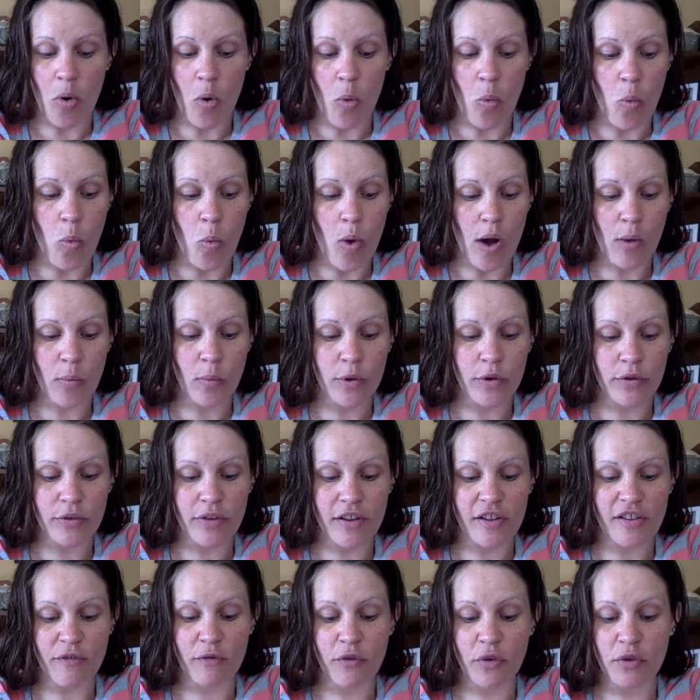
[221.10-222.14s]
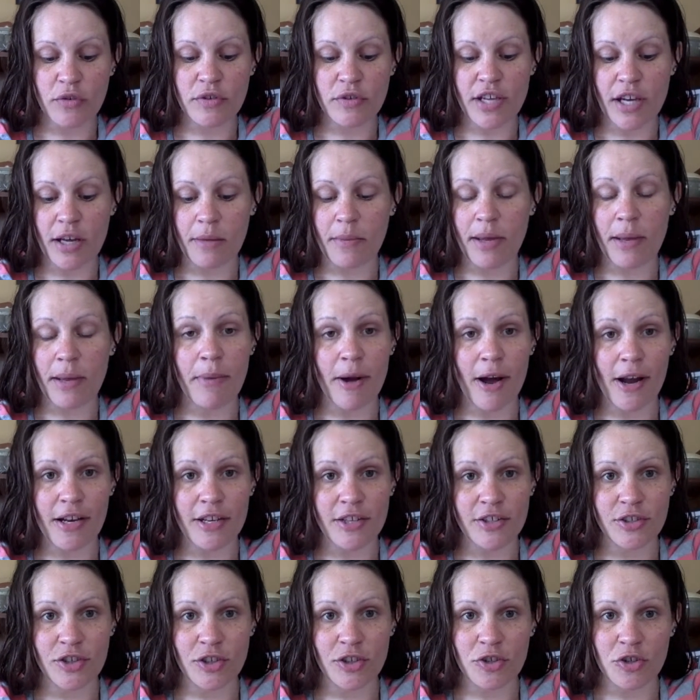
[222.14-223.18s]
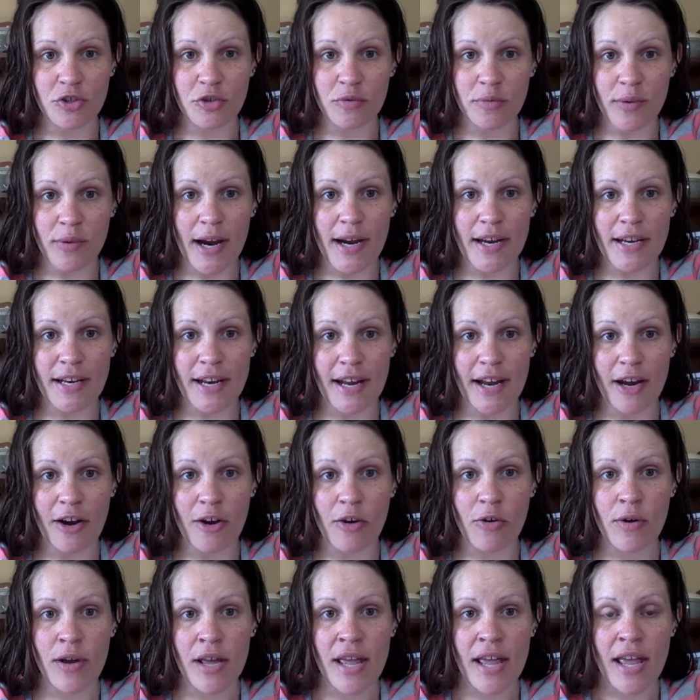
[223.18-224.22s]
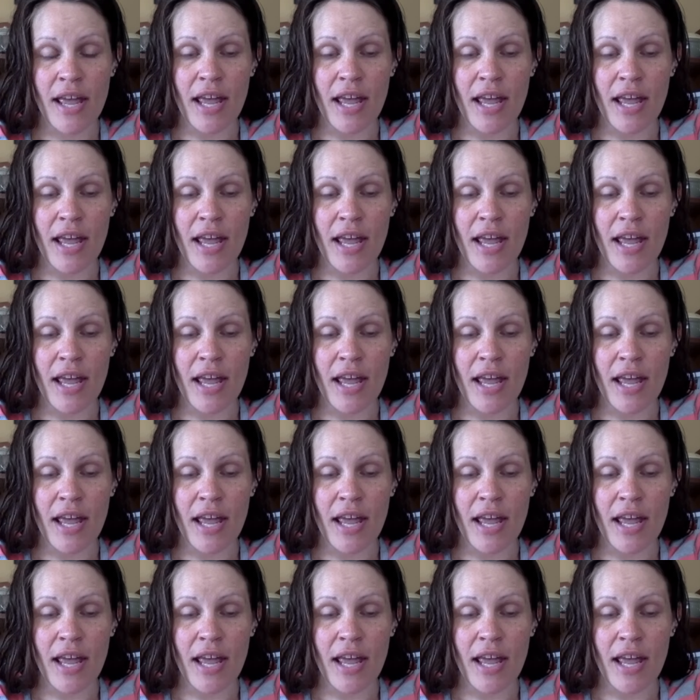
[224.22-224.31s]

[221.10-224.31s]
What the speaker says: what will this food tell my body to do right now?